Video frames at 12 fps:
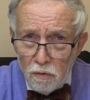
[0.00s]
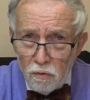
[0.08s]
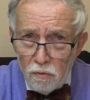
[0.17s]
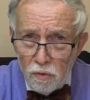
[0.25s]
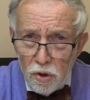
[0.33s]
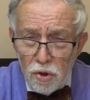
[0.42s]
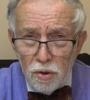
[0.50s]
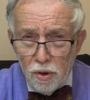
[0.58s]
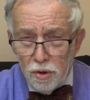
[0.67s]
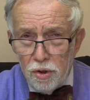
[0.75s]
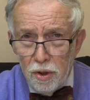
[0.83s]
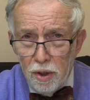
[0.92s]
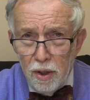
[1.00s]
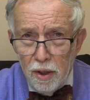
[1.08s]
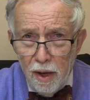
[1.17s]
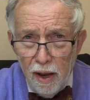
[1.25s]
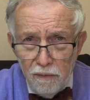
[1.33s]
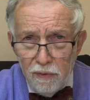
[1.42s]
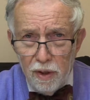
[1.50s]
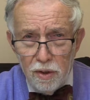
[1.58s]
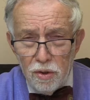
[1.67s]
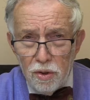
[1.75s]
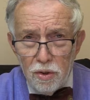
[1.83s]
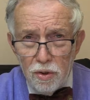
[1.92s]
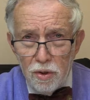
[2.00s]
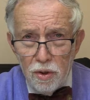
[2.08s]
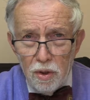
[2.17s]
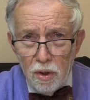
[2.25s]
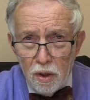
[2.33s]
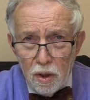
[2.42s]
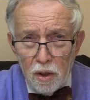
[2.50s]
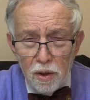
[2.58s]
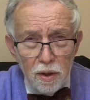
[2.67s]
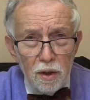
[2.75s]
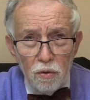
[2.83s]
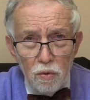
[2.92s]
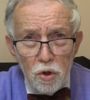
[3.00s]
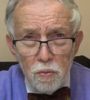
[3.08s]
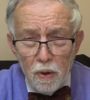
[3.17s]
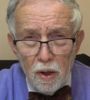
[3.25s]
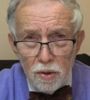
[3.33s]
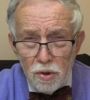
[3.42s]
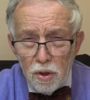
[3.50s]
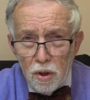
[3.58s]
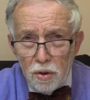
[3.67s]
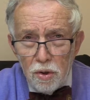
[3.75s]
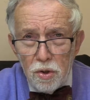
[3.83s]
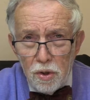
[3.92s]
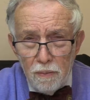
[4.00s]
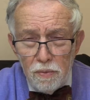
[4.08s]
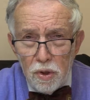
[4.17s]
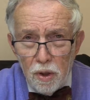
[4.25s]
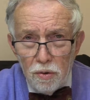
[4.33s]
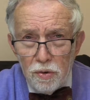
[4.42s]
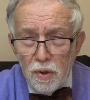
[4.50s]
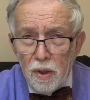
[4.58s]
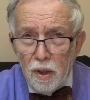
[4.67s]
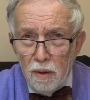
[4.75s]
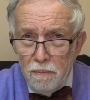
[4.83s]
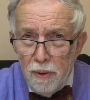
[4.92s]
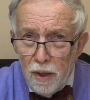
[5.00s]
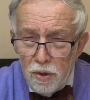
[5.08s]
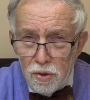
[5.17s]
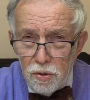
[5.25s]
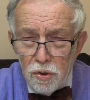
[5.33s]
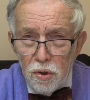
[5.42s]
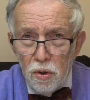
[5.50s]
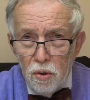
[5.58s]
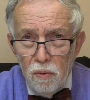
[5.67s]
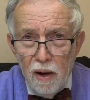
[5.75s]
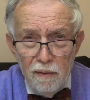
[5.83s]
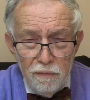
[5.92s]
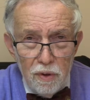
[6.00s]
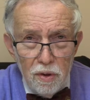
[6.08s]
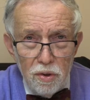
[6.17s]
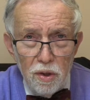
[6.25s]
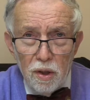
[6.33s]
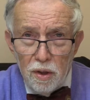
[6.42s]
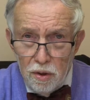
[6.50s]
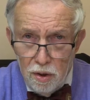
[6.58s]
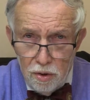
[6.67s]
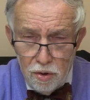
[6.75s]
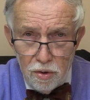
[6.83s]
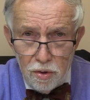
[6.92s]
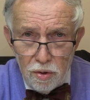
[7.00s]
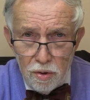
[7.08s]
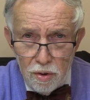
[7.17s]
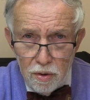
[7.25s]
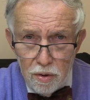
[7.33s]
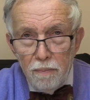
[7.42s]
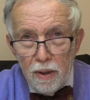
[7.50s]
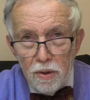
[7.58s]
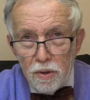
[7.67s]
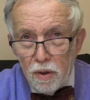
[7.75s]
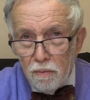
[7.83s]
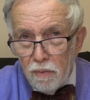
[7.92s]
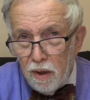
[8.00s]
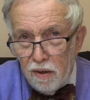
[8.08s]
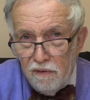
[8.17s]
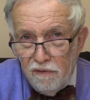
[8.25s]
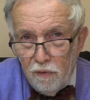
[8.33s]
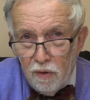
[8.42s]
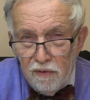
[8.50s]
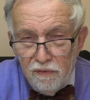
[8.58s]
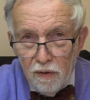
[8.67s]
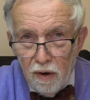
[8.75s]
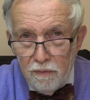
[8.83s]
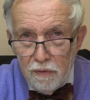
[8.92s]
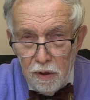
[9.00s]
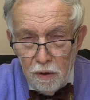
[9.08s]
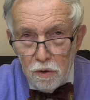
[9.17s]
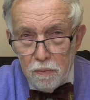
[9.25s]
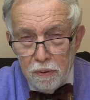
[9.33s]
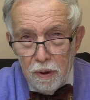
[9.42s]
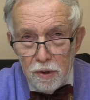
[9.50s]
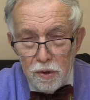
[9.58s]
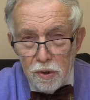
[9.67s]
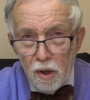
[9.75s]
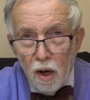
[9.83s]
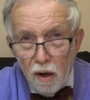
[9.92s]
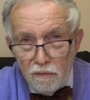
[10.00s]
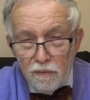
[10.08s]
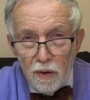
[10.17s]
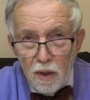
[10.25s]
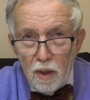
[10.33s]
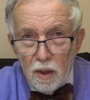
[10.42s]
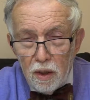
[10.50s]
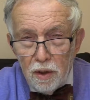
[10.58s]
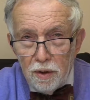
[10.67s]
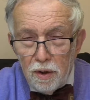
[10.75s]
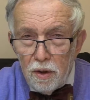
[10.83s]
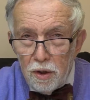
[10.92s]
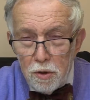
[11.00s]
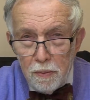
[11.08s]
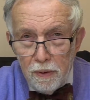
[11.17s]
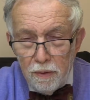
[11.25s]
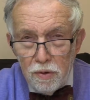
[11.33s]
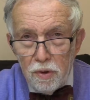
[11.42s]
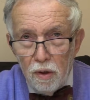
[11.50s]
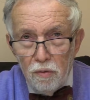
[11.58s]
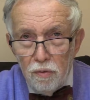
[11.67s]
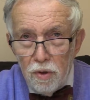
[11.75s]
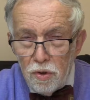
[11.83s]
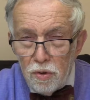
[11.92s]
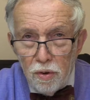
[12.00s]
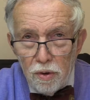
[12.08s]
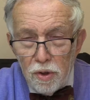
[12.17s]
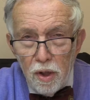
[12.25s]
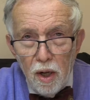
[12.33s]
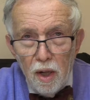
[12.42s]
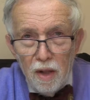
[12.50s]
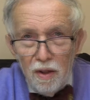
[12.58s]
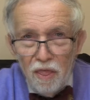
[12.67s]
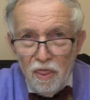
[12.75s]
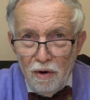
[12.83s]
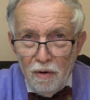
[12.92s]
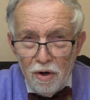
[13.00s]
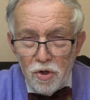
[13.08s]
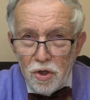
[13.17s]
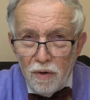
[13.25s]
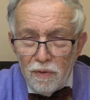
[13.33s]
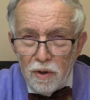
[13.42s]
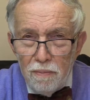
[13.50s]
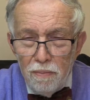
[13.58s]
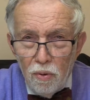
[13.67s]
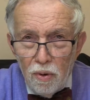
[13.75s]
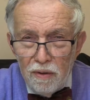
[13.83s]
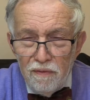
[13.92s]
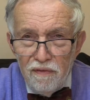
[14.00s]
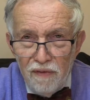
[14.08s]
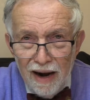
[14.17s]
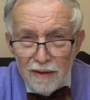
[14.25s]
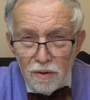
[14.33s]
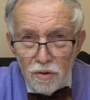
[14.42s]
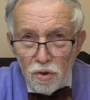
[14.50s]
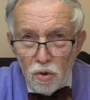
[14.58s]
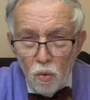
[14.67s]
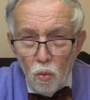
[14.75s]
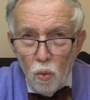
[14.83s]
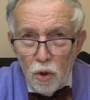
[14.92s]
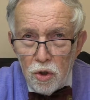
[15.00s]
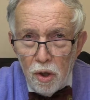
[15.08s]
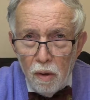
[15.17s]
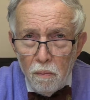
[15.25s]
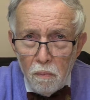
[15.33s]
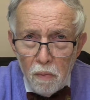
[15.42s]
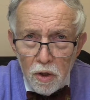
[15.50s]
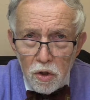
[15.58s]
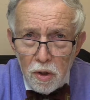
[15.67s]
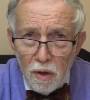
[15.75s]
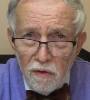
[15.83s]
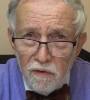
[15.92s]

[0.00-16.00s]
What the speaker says: research evidence, clinical response to stem cells in patients who have these conditions. Based on my 45 years plus of clinical experience and research, there are several important factors which must